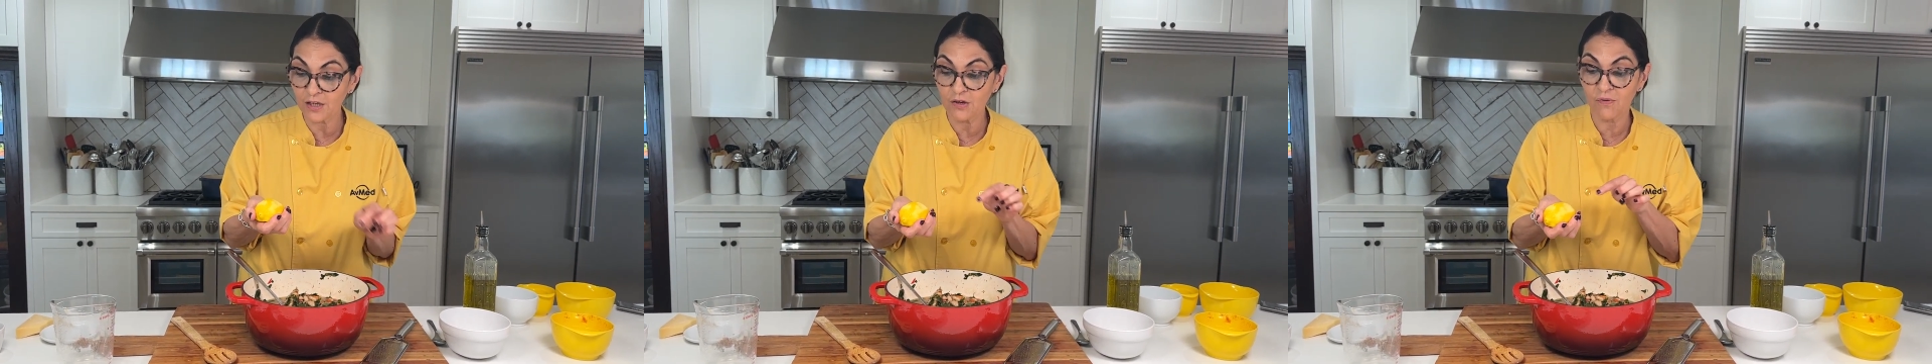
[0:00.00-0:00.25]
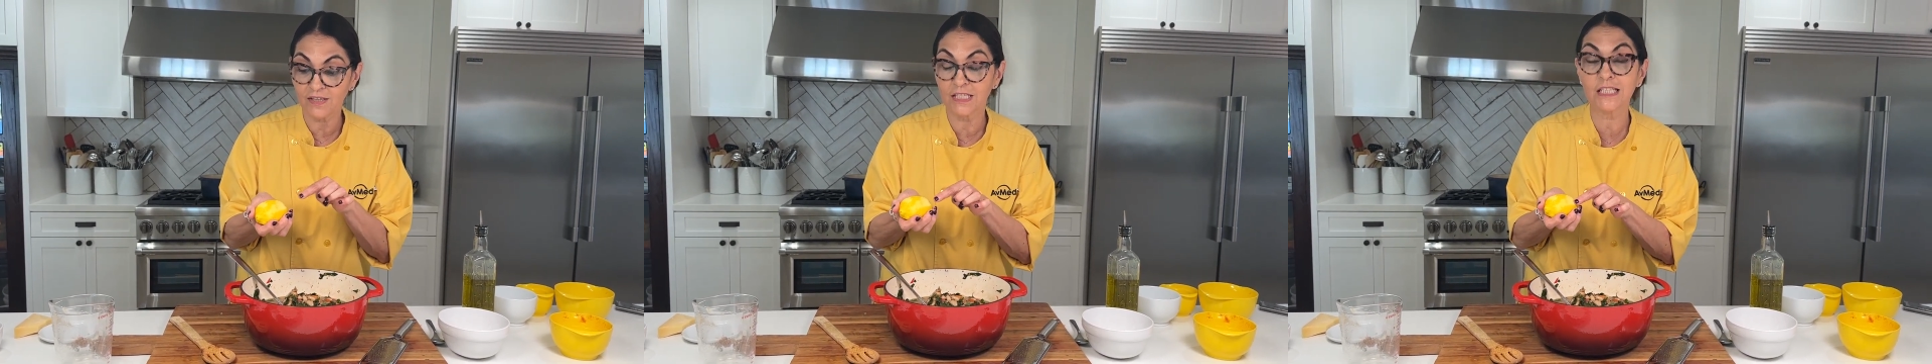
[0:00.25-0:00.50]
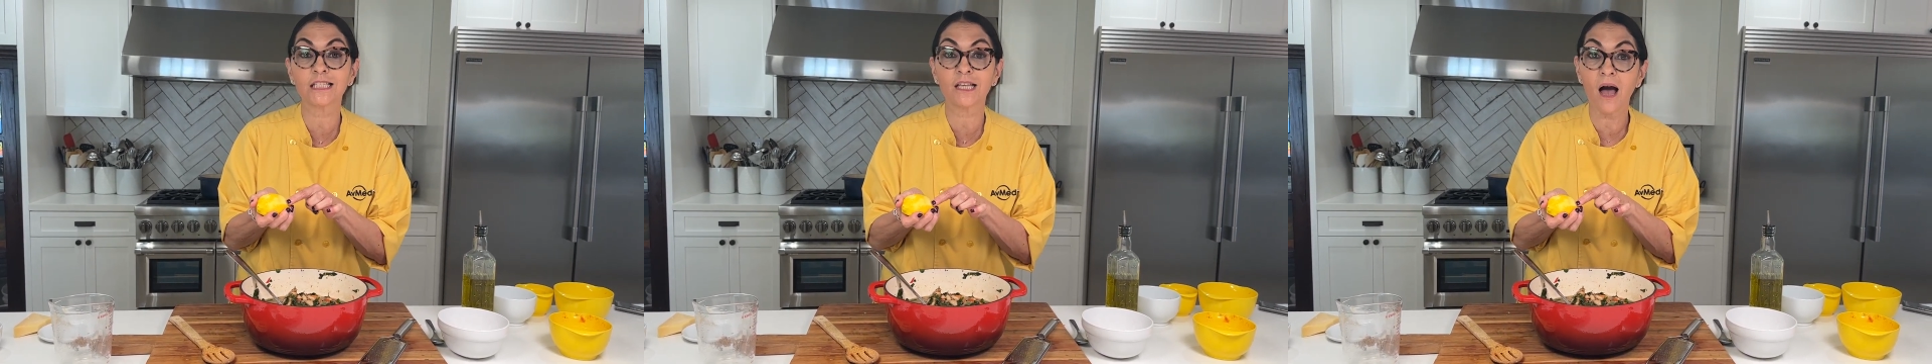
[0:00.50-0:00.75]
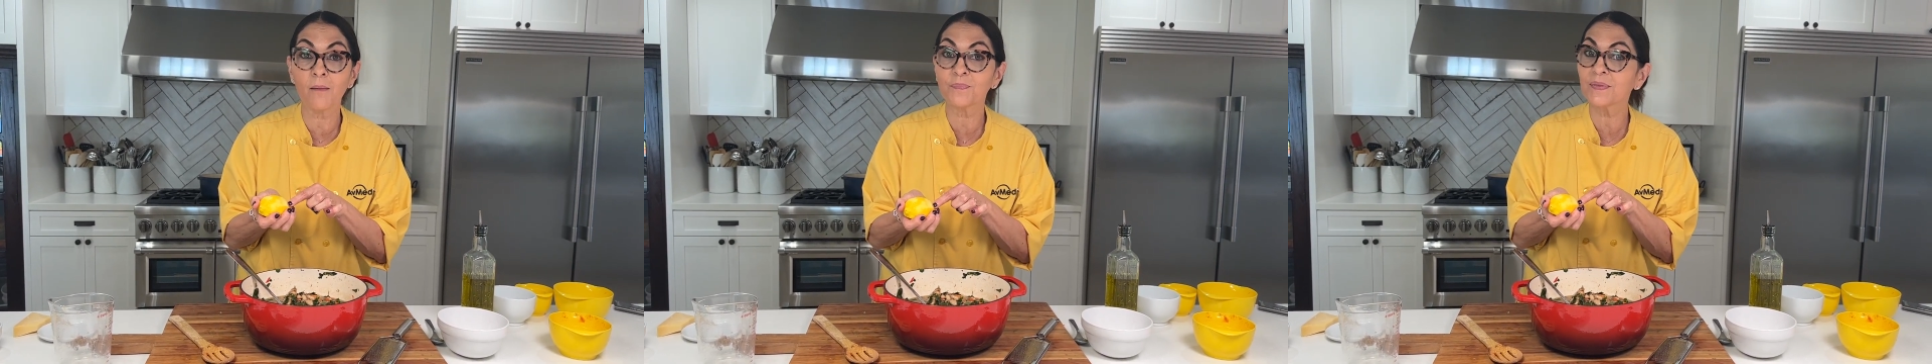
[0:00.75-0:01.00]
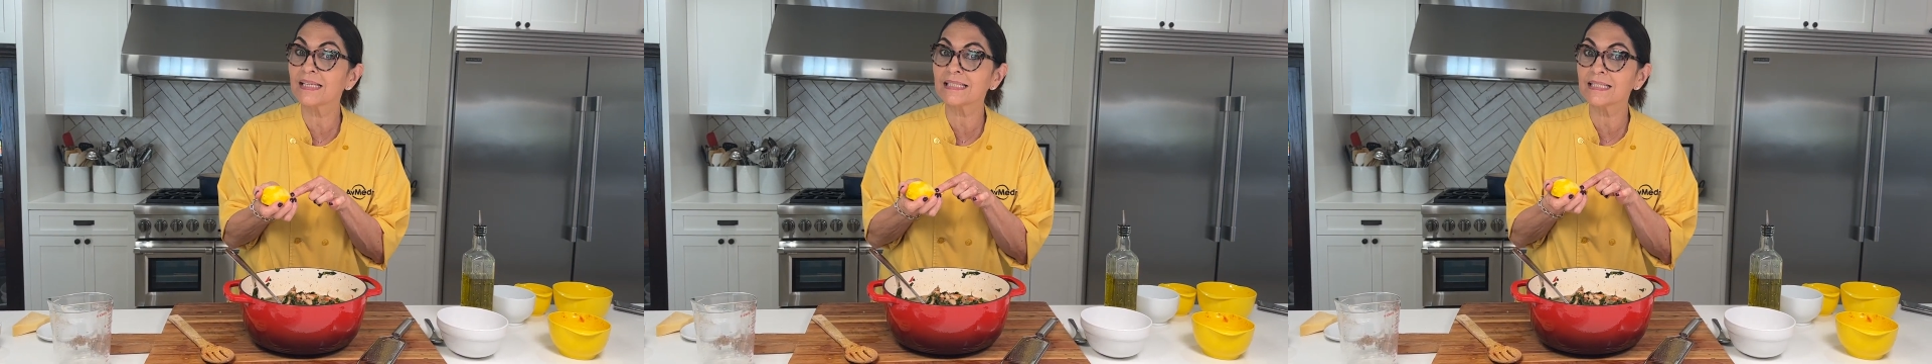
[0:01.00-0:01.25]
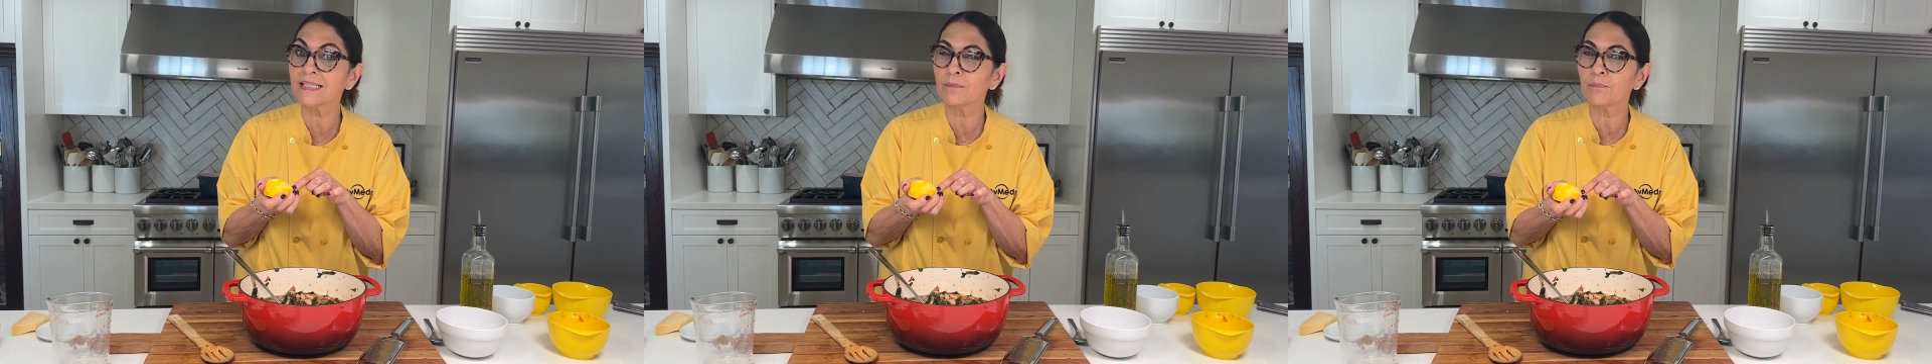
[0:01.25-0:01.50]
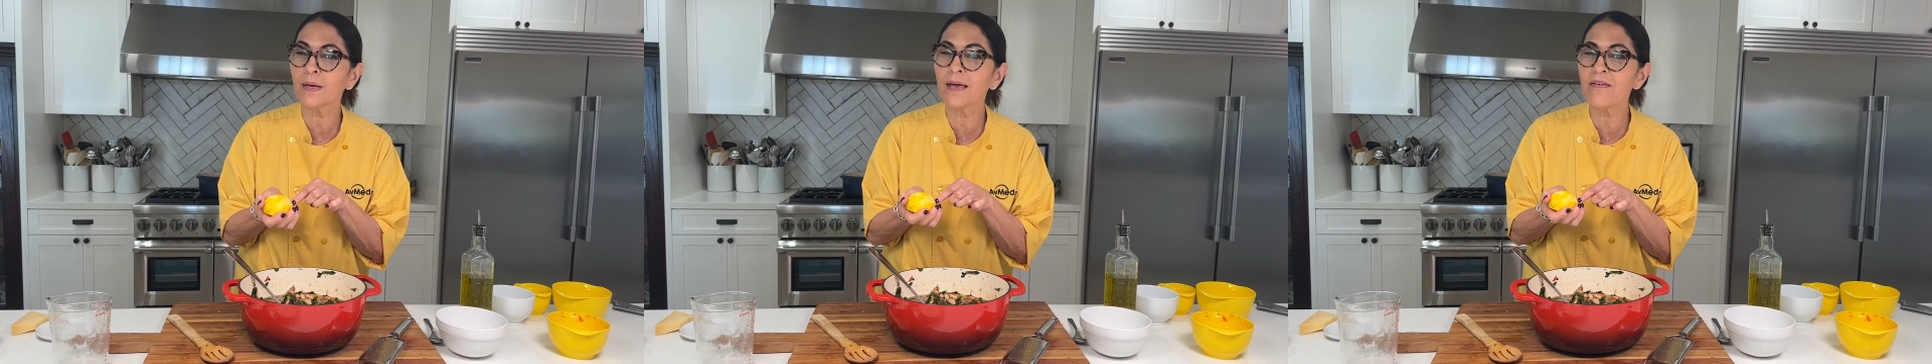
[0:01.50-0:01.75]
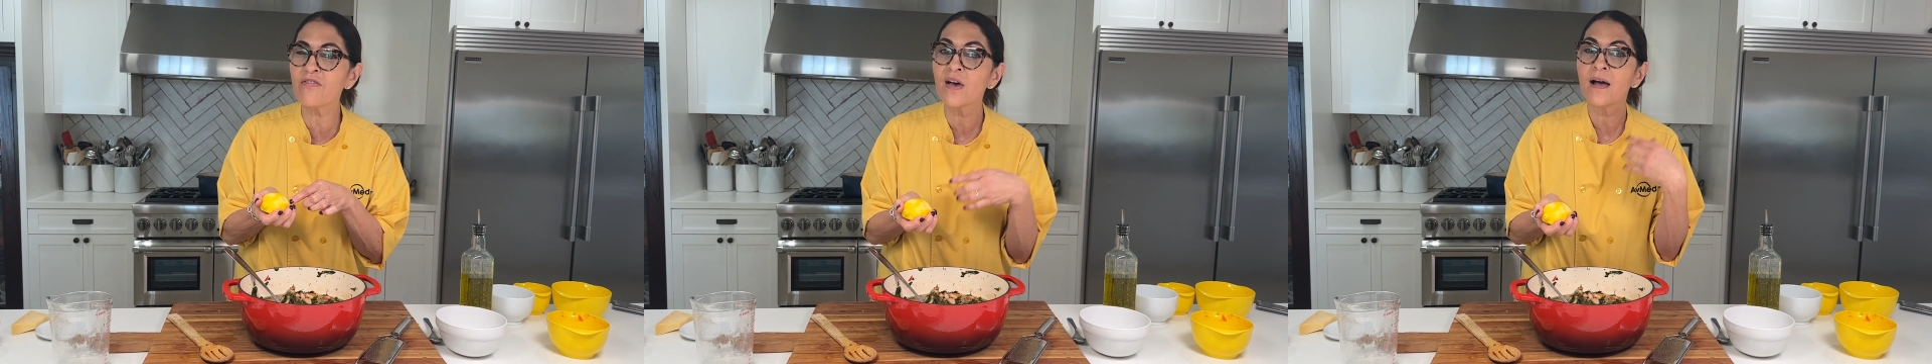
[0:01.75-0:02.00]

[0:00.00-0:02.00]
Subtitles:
you want to stop. This is the pith.